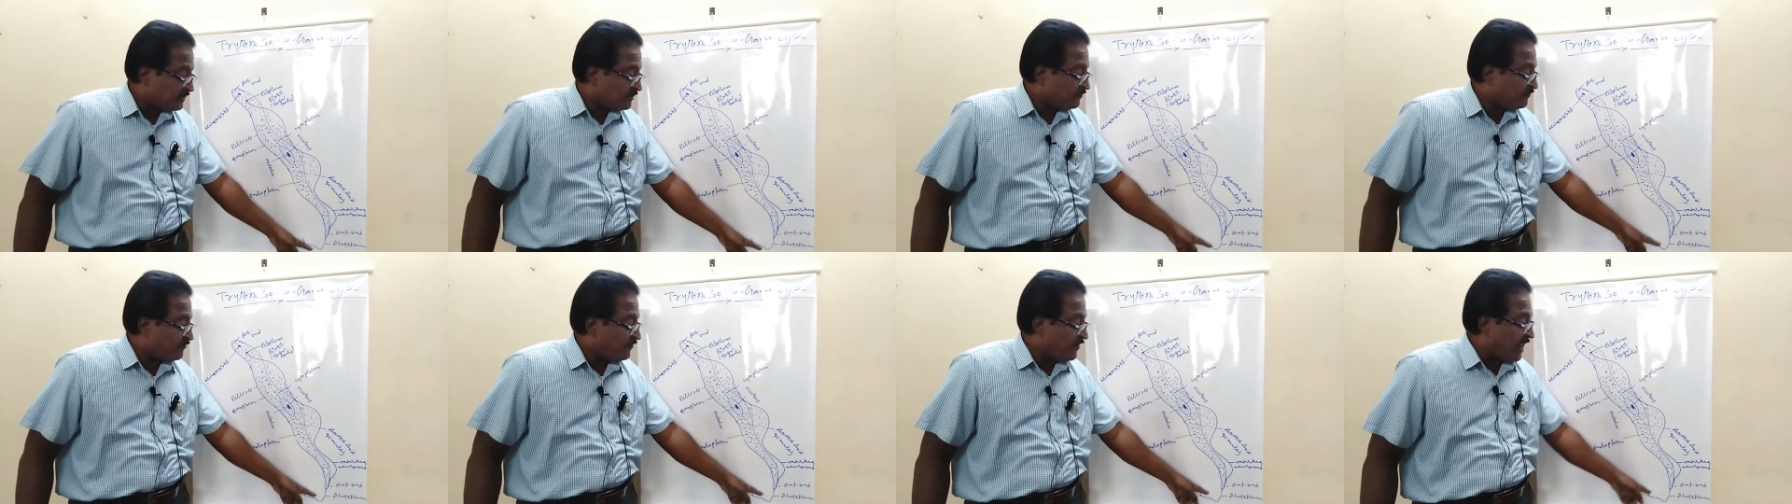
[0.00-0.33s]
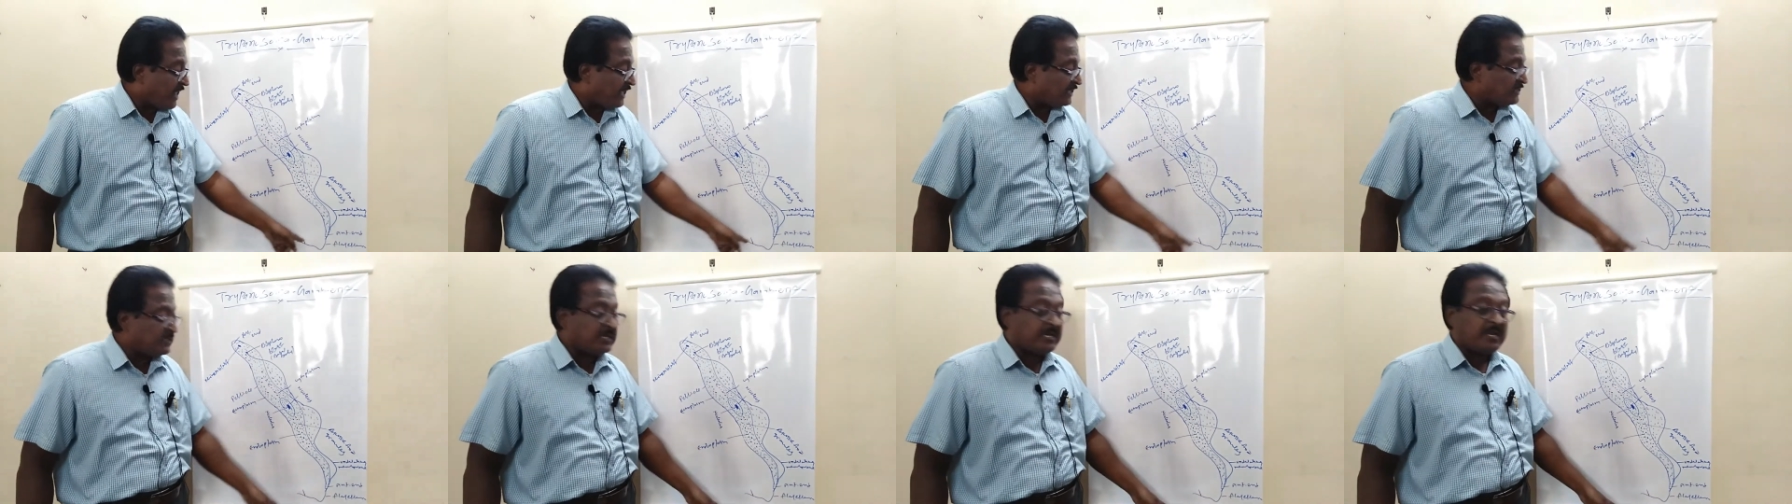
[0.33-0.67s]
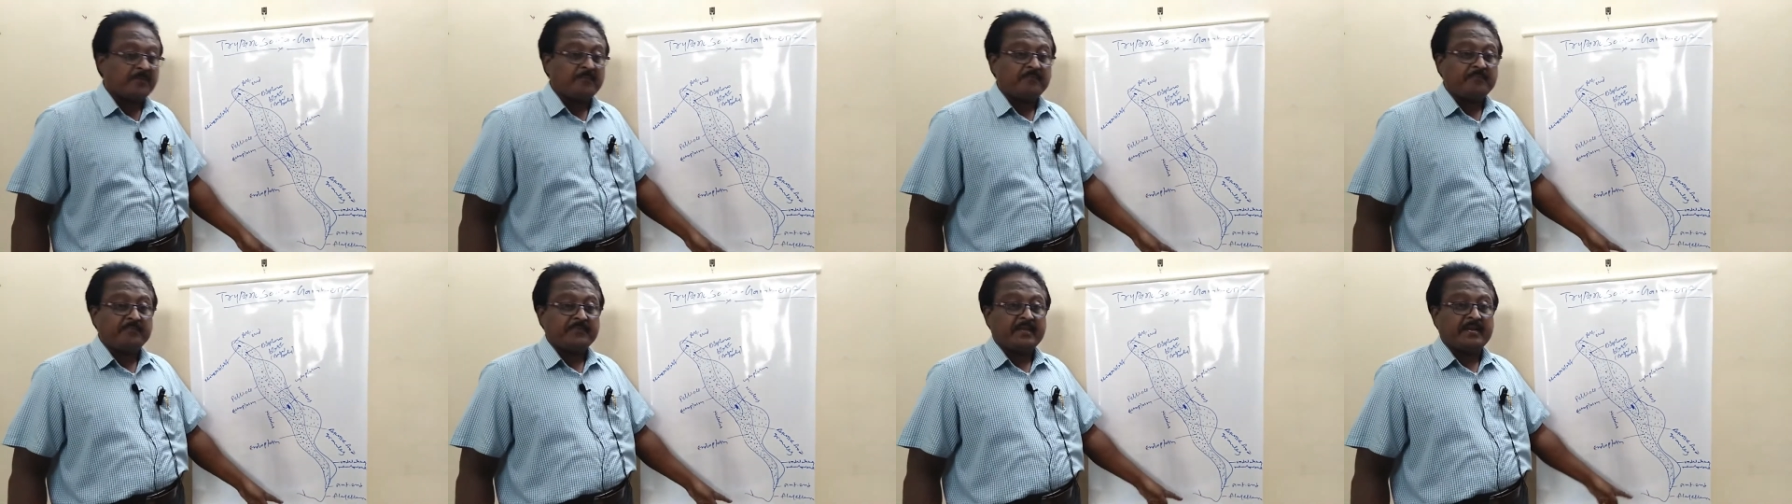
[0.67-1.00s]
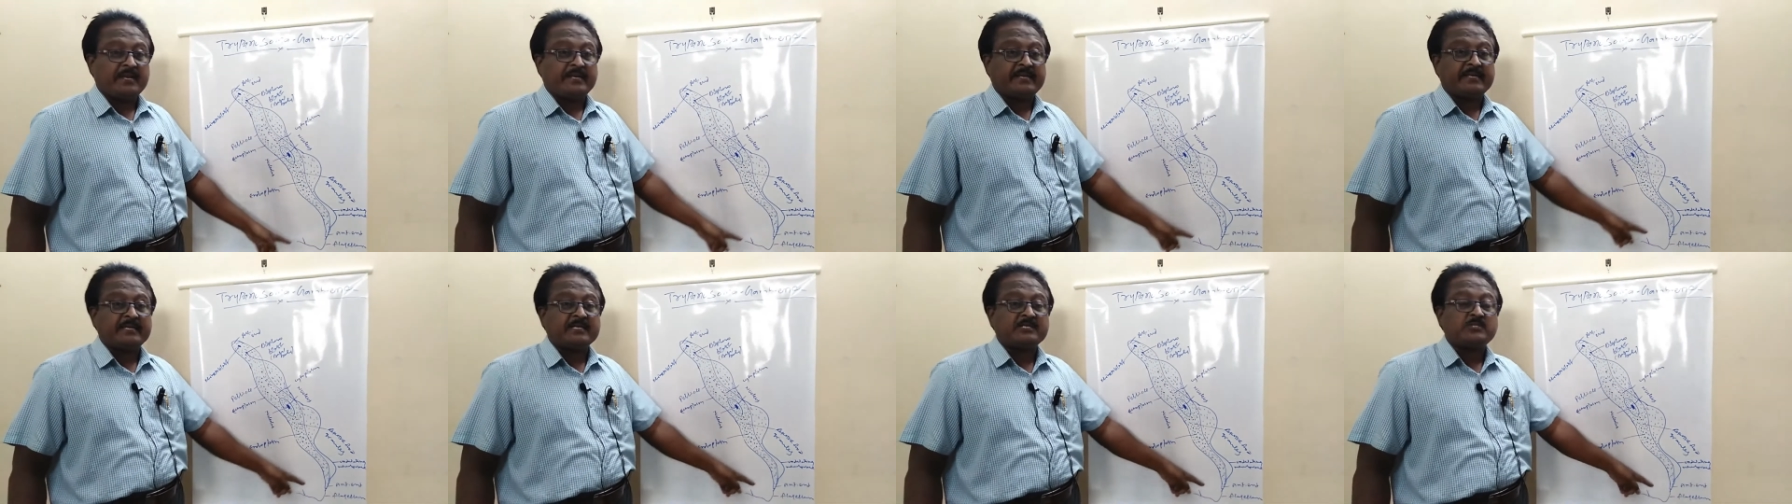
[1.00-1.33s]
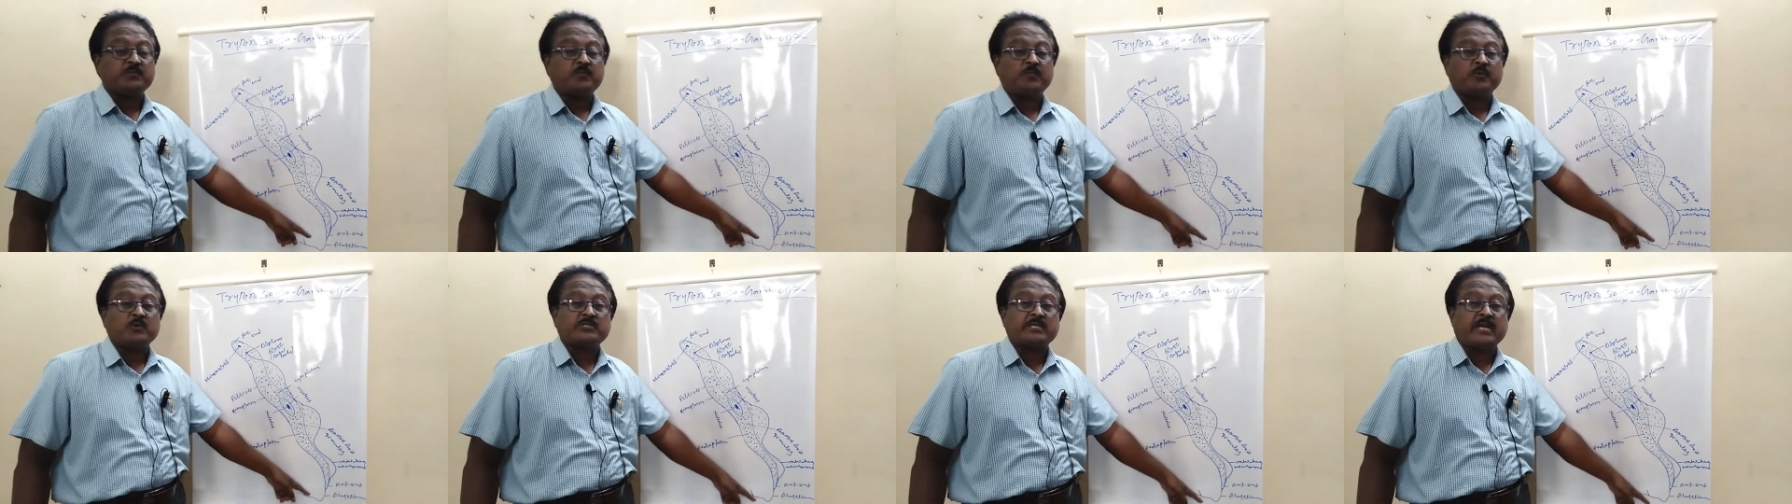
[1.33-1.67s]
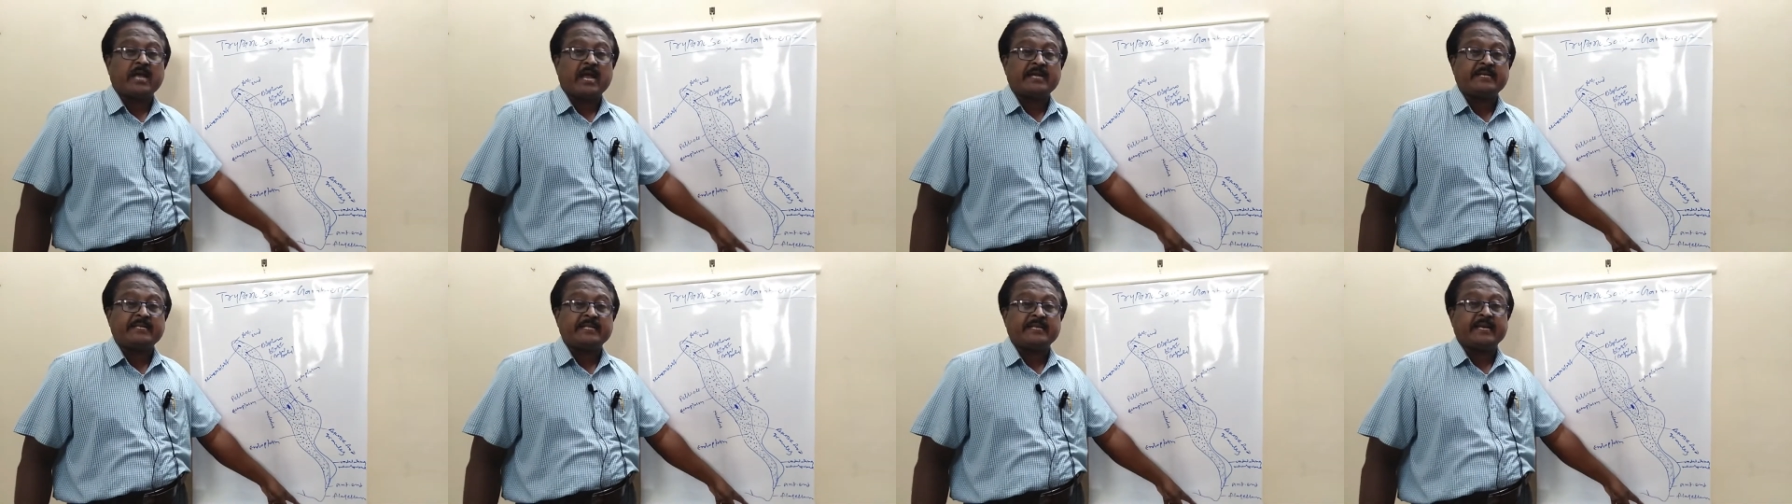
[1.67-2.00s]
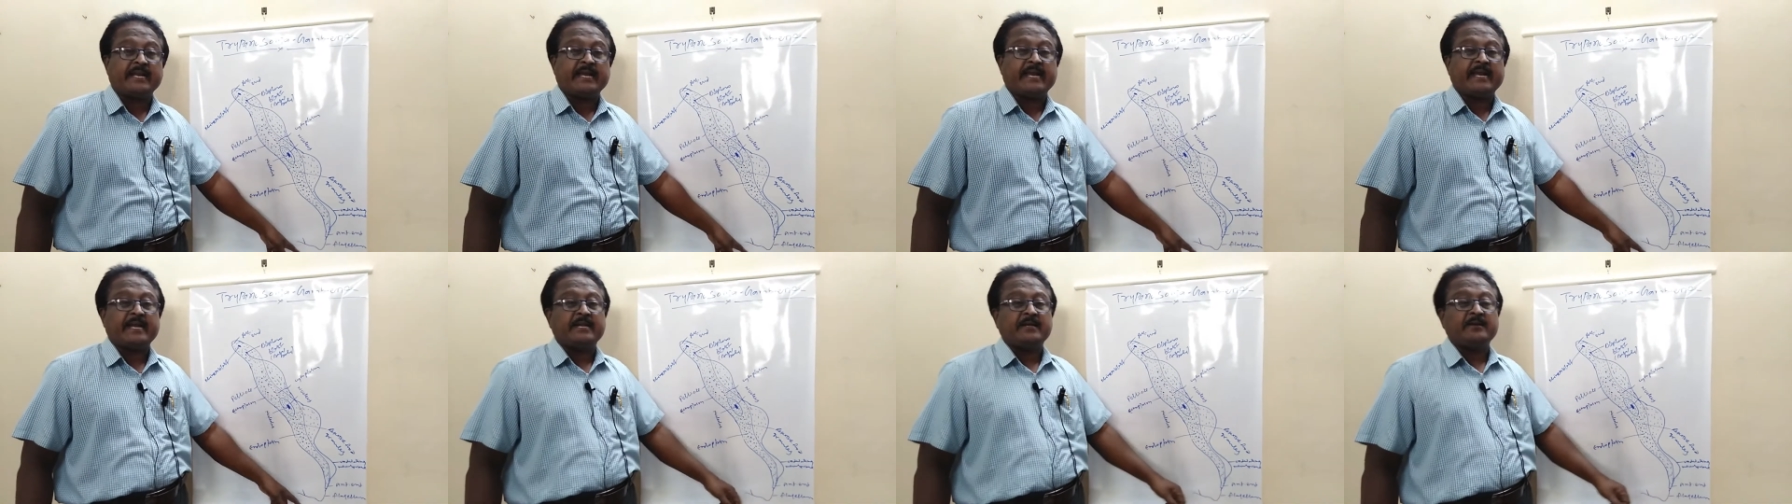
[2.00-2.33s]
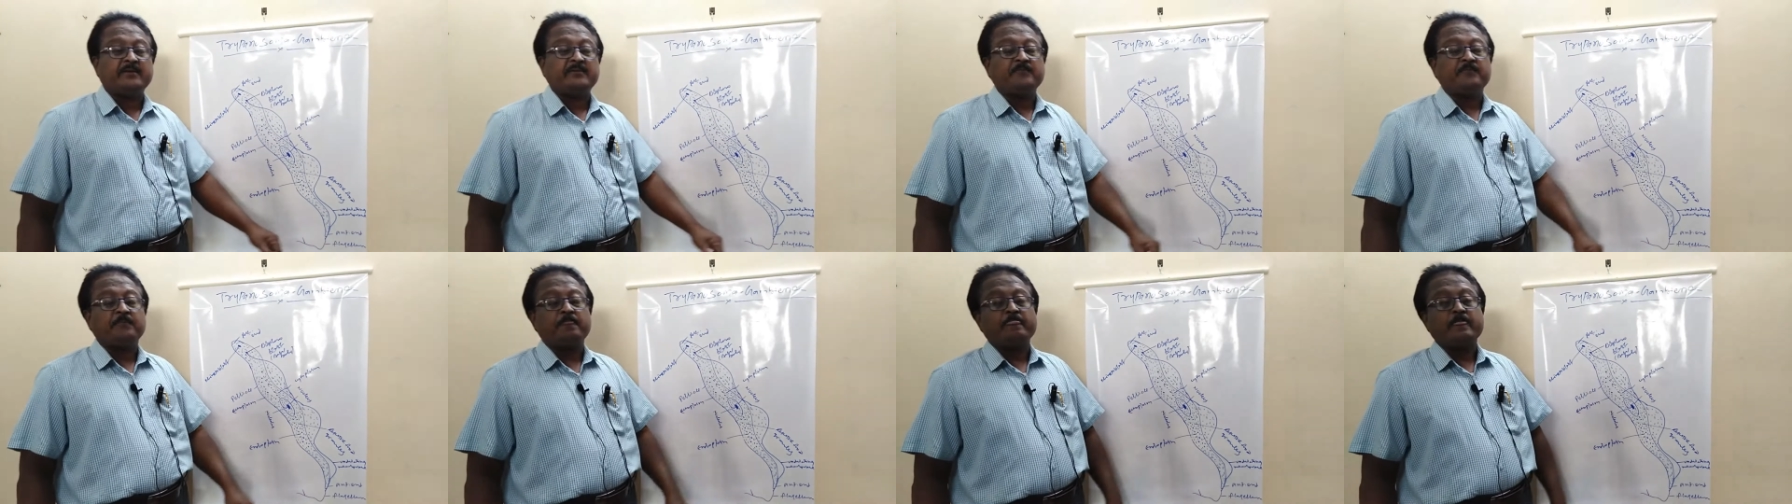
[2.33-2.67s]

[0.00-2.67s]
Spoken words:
flagellum at its most anterior end.